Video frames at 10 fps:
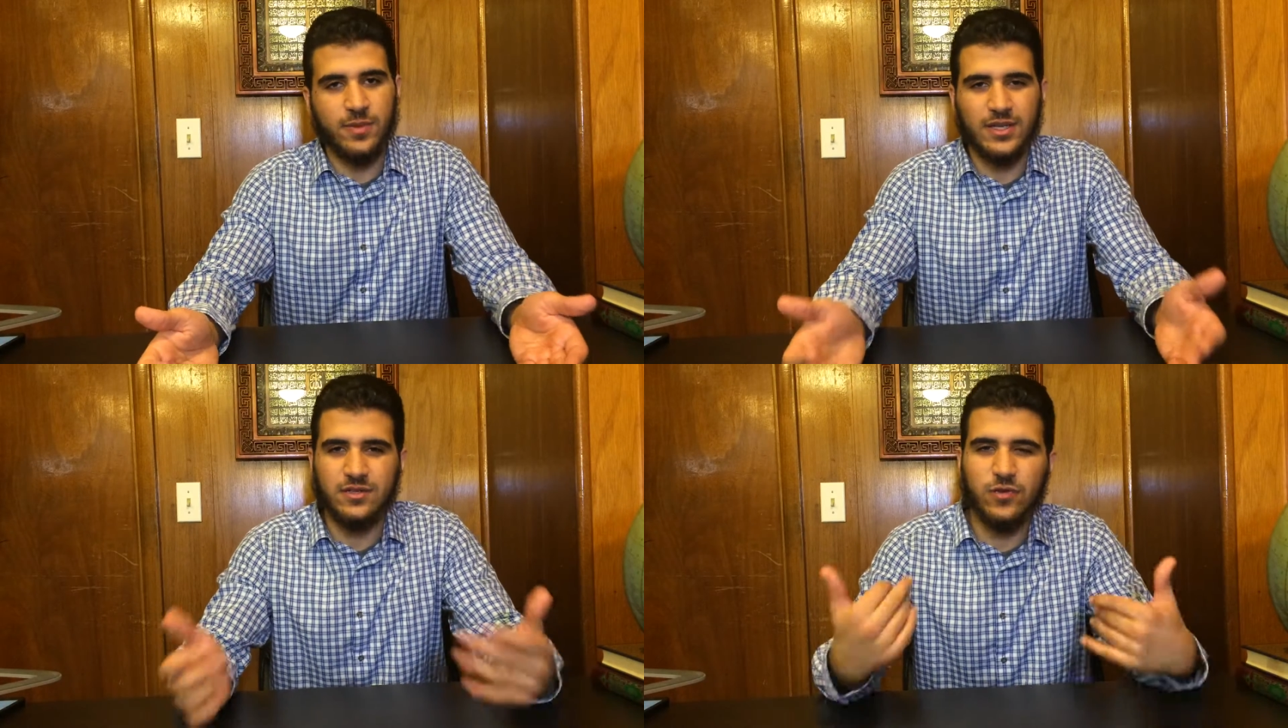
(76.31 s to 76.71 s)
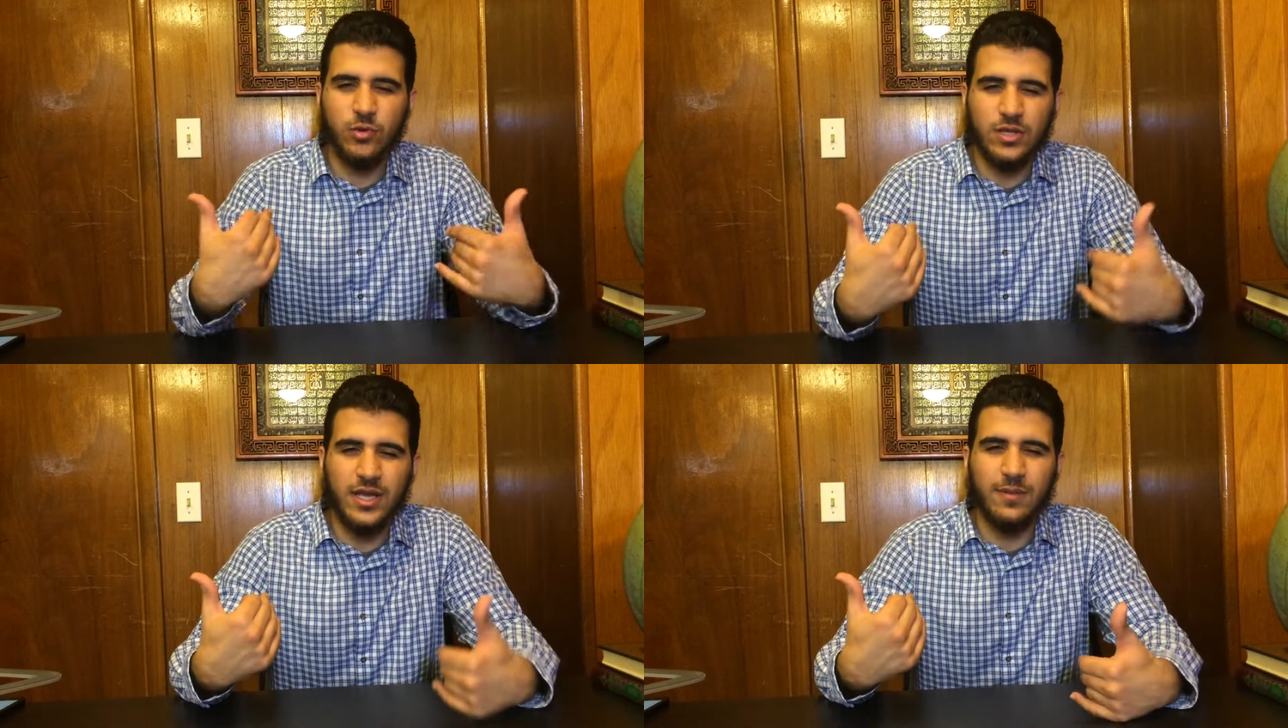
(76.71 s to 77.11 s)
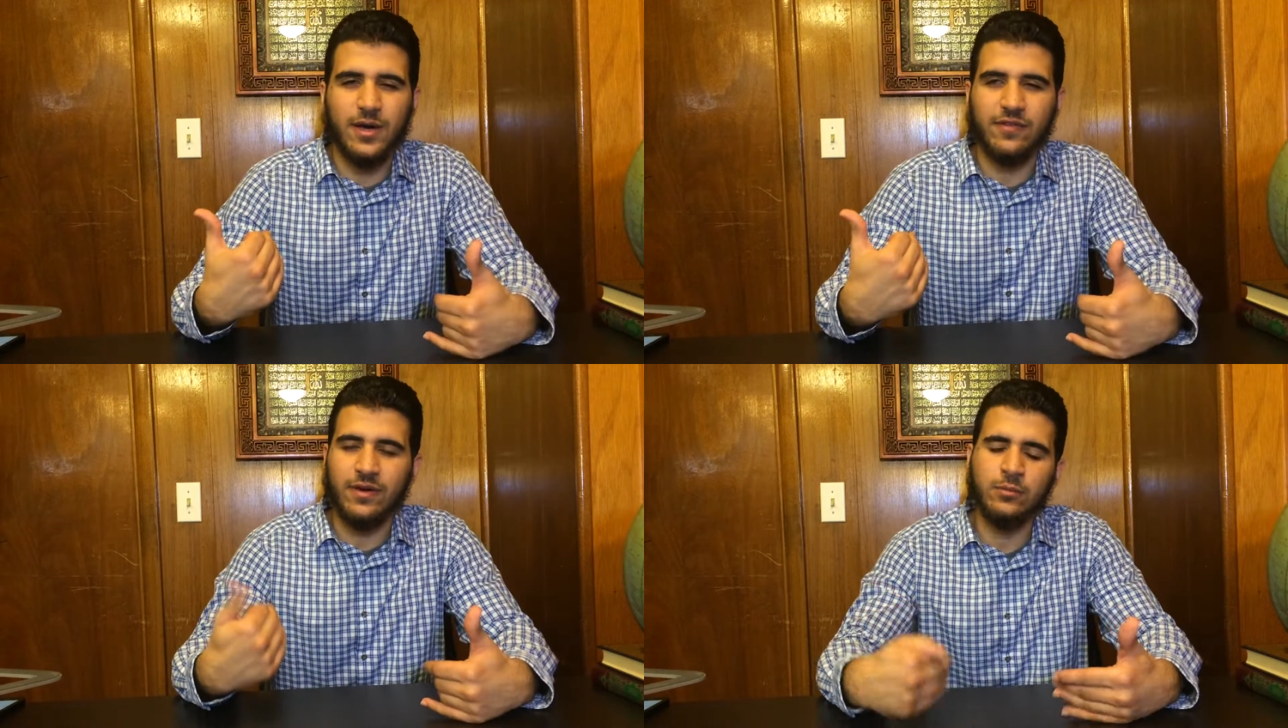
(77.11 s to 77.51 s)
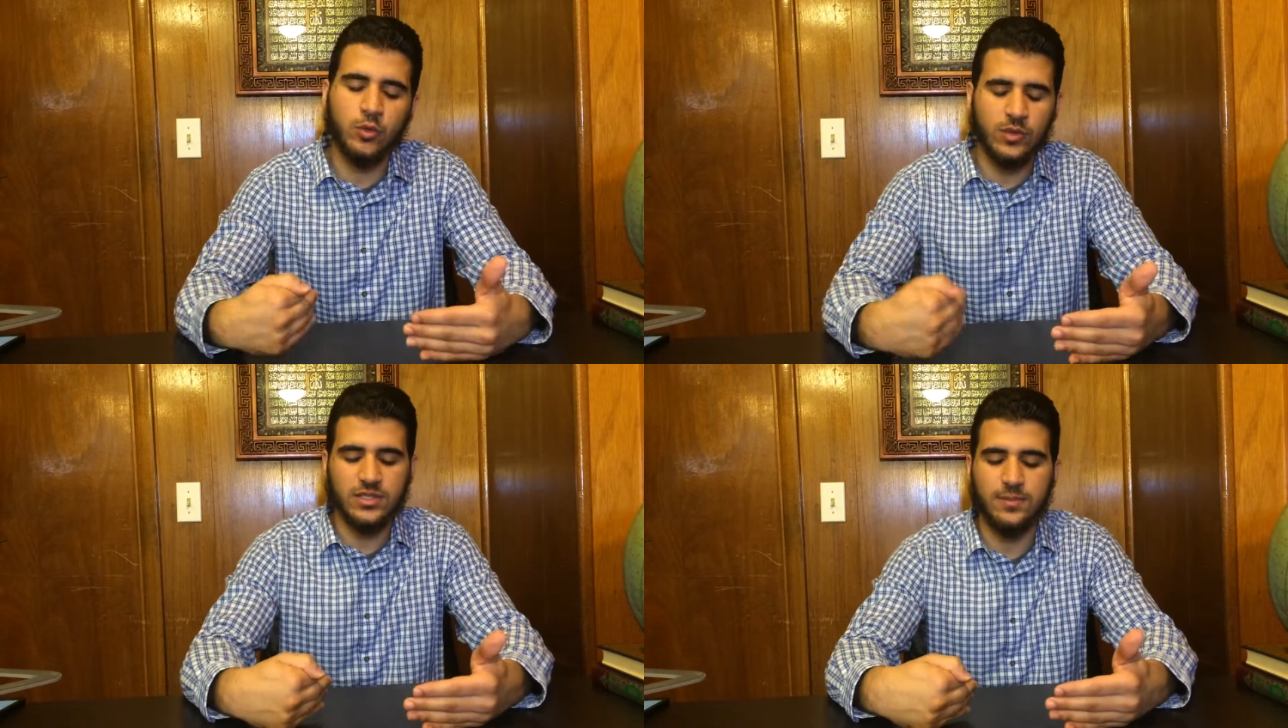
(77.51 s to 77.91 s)
Because if you were to think about it, if I'm
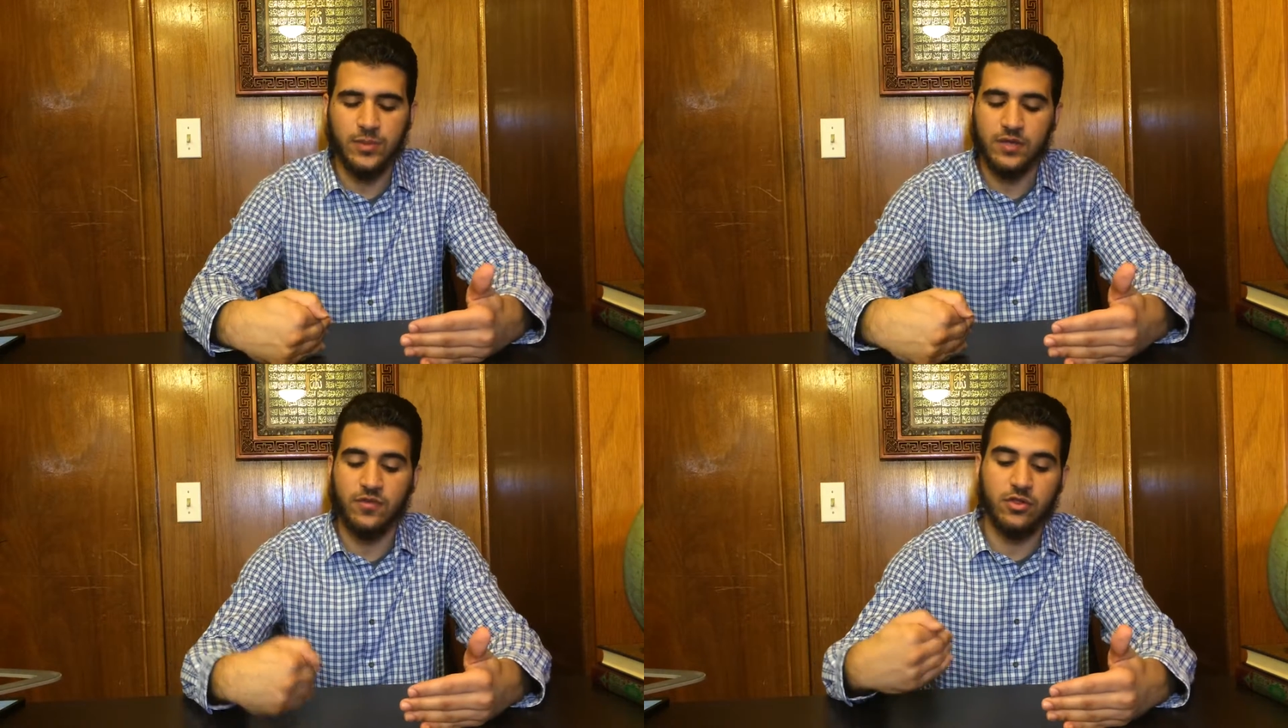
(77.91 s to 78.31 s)
doing something